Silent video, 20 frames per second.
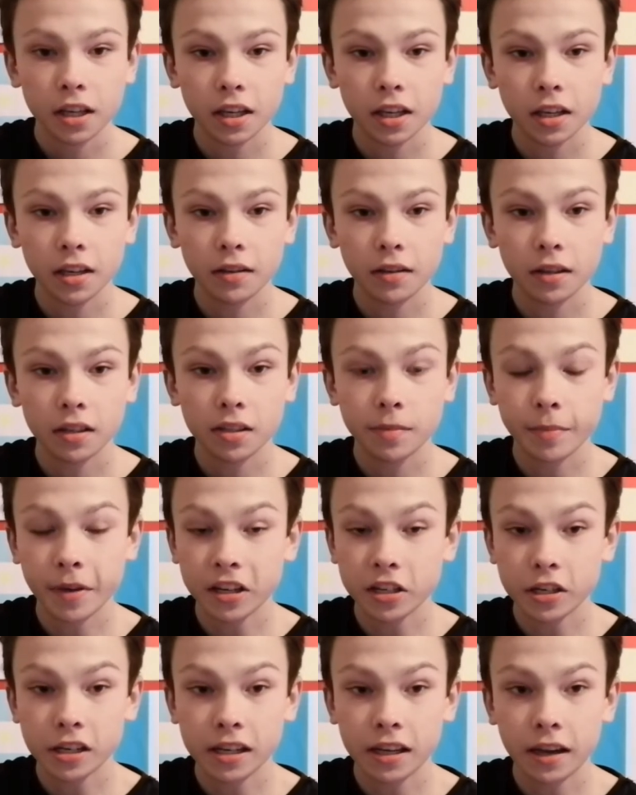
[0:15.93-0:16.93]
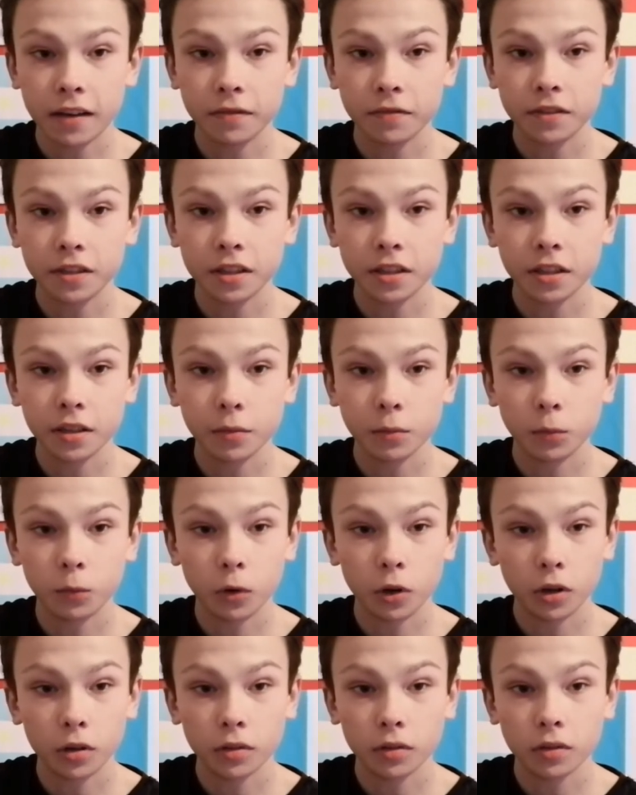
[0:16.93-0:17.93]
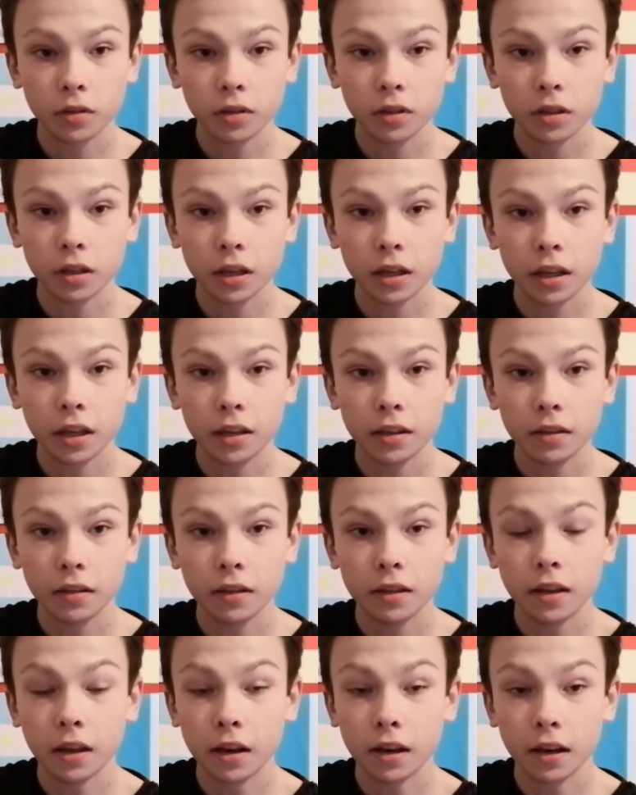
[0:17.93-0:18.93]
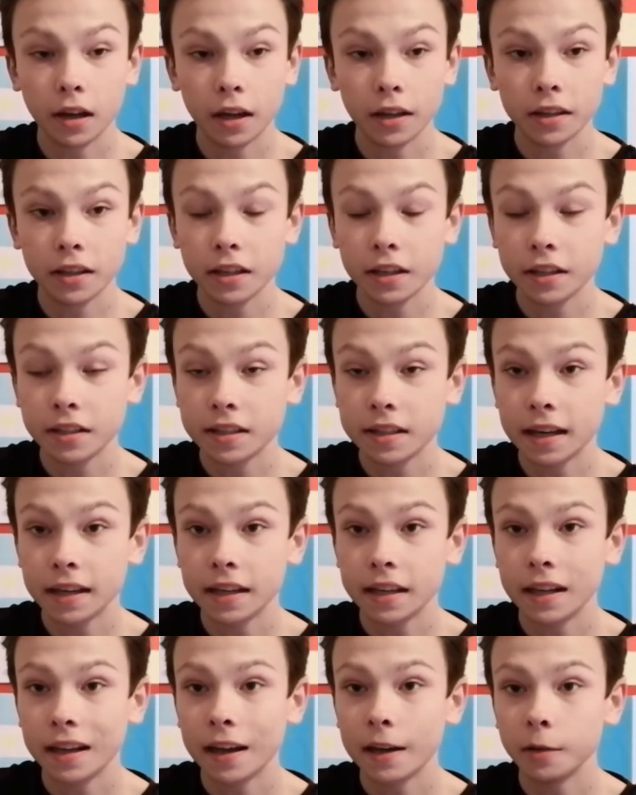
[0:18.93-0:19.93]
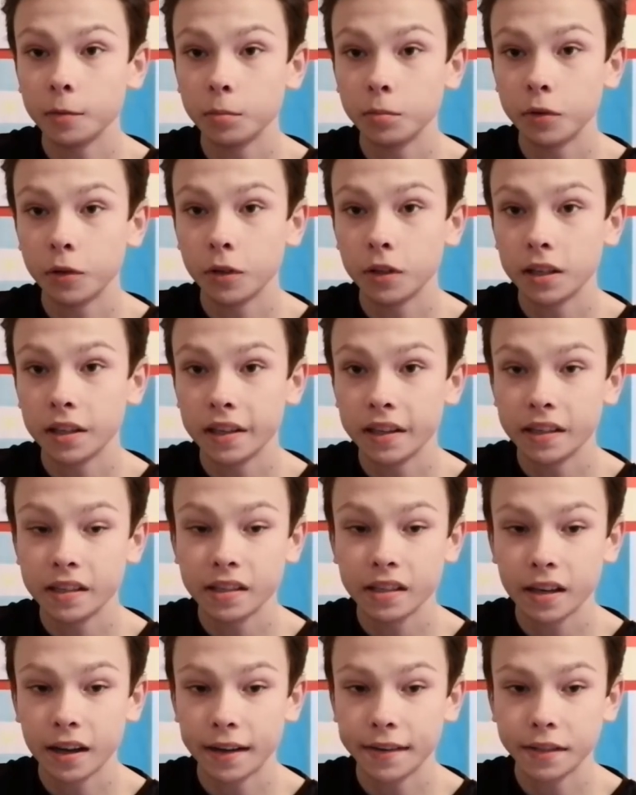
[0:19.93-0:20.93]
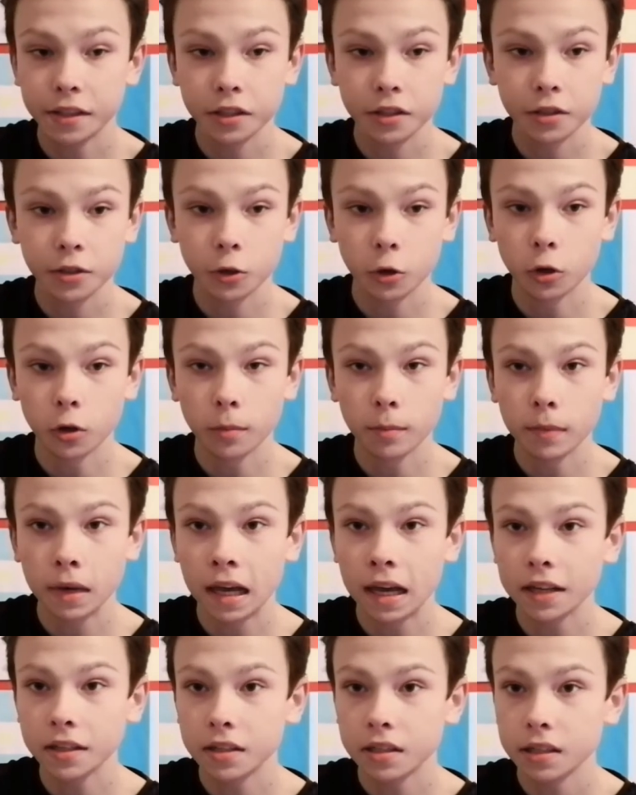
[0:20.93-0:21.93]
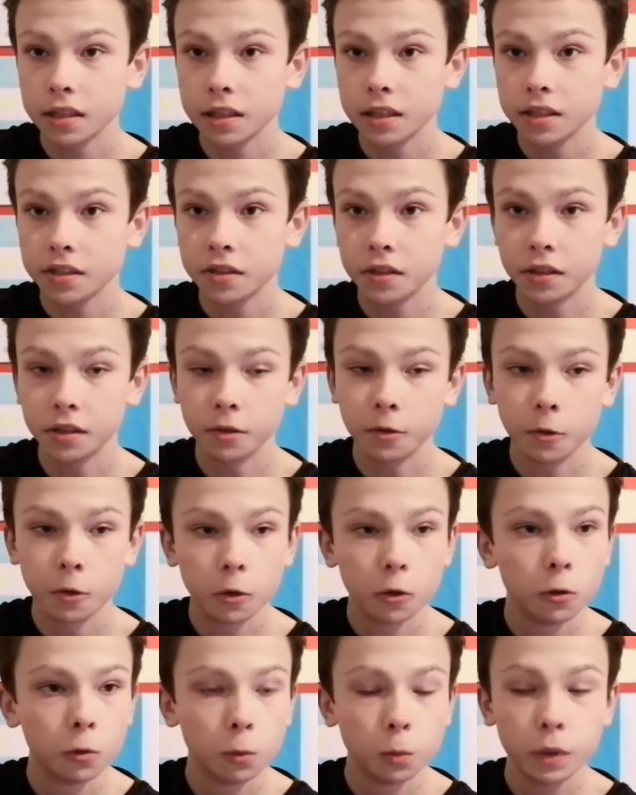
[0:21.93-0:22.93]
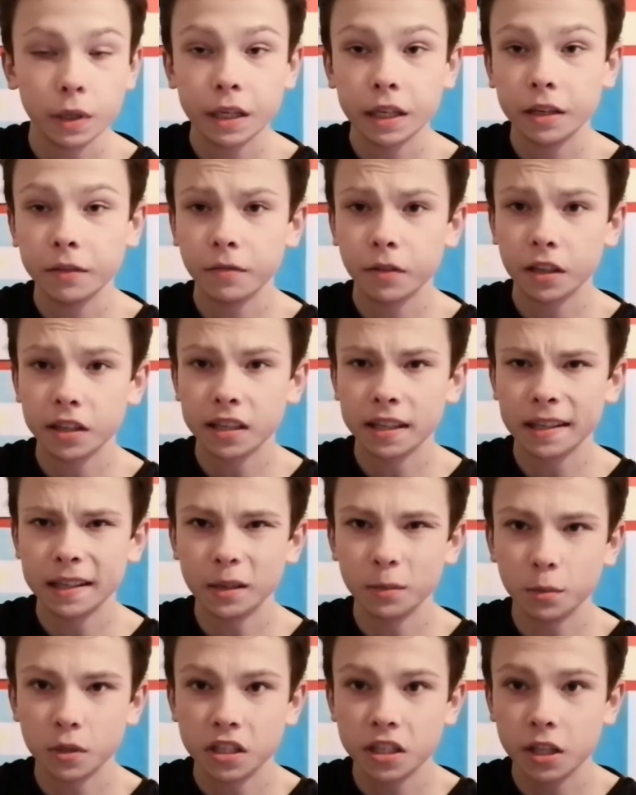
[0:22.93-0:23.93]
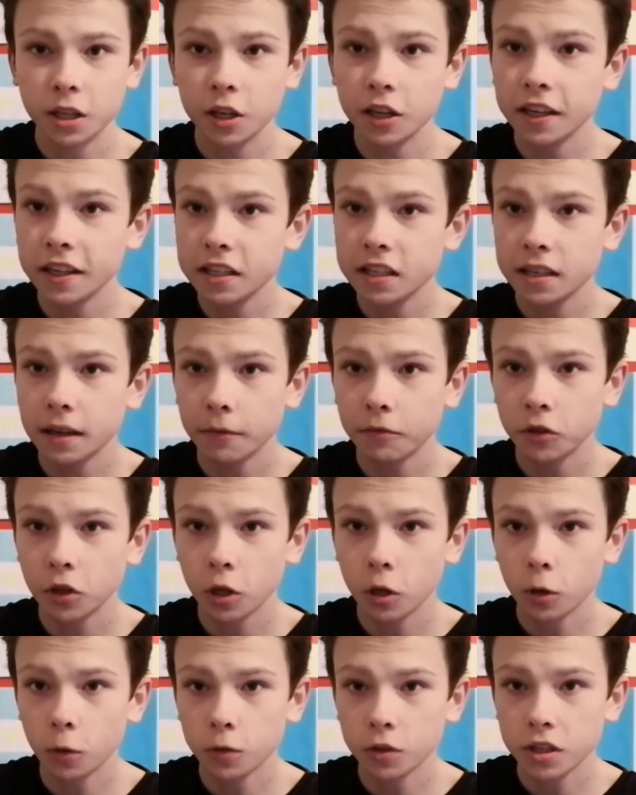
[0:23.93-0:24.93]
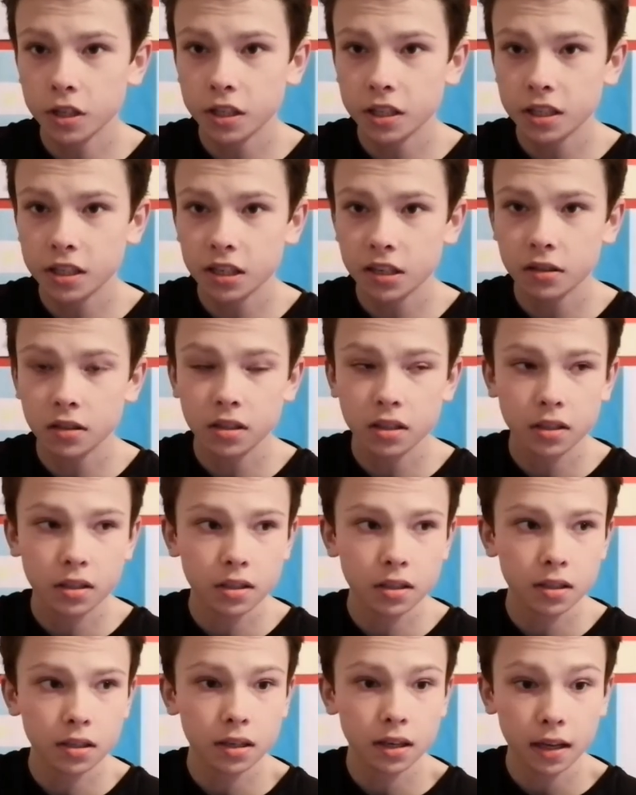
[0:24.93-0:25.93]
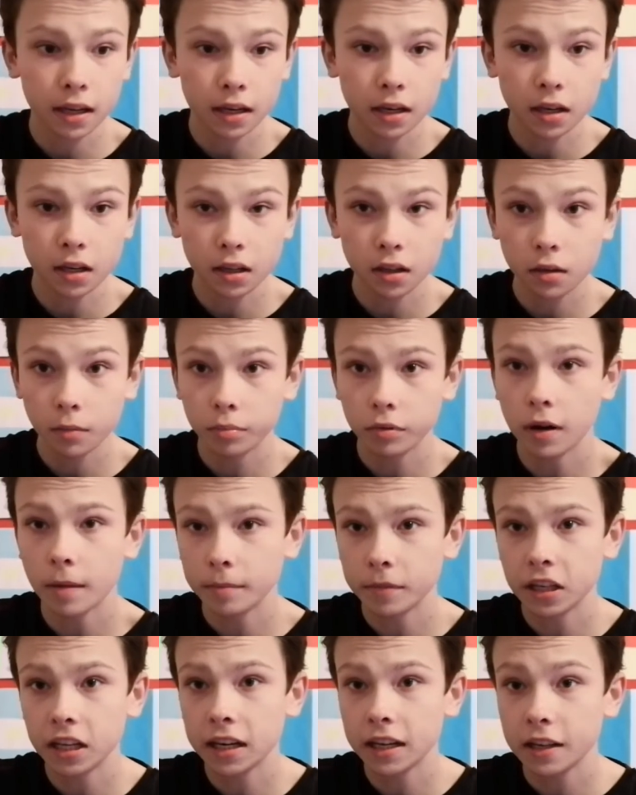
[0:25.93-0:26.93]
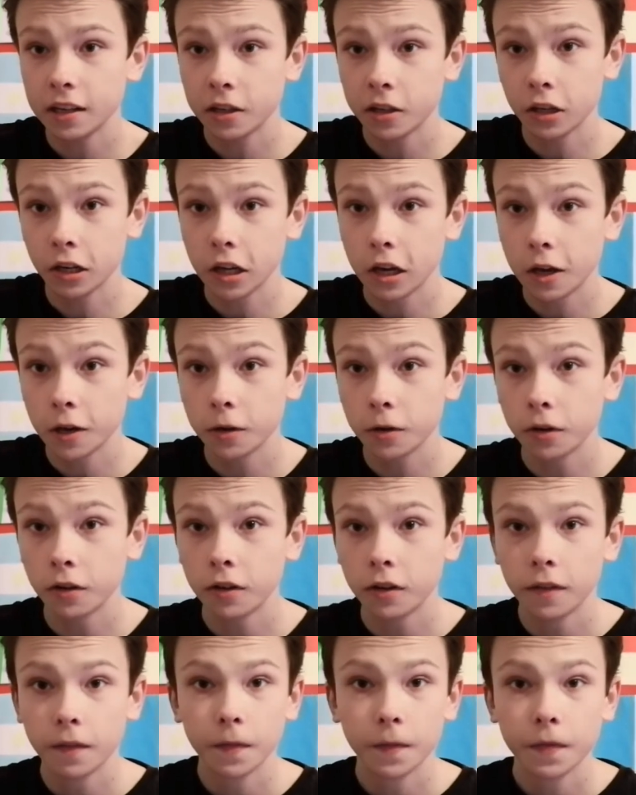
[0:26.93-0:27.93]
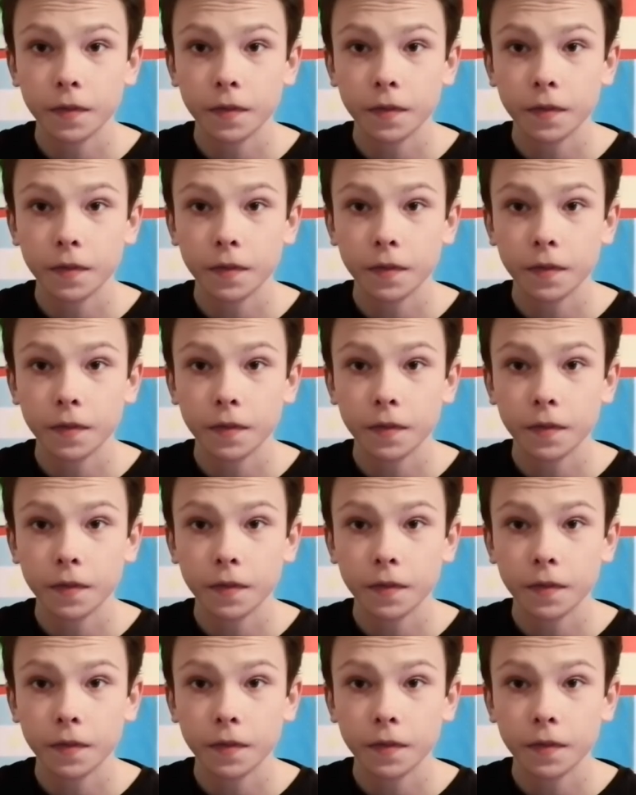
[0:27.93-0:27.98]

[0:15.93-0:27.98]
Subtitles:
especially after what the attacking output he's had at Tottenham last season with, I think it was 37 goals and assists in the Premier League alone,